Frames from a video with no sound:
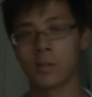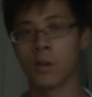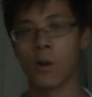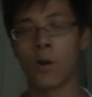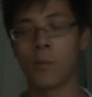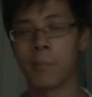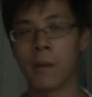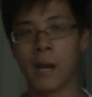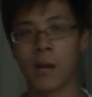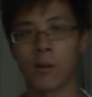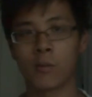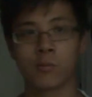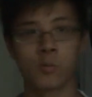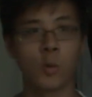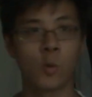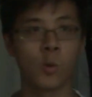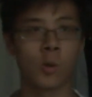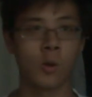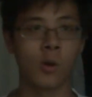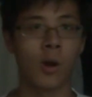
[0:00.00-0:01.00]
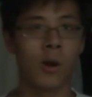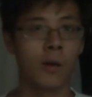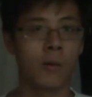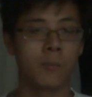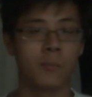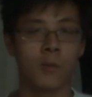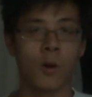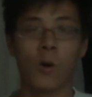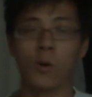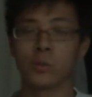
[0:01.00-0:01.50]
all-powerful, or
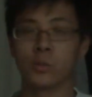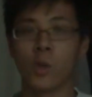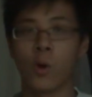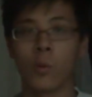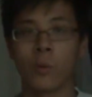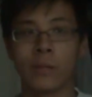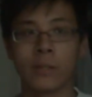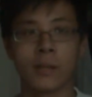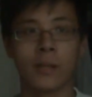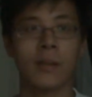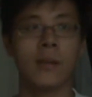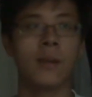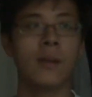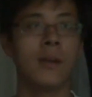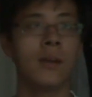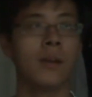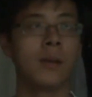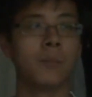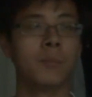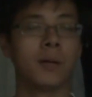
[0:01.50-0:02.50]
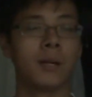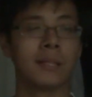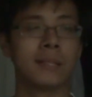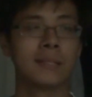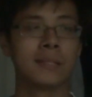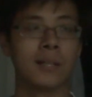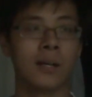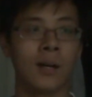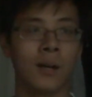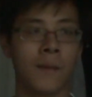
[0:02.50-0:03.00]
um, all-knowing,
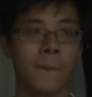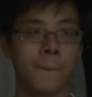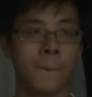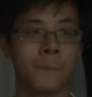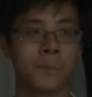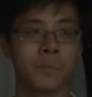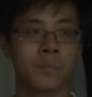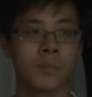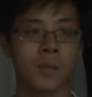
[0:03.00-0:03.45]
but um,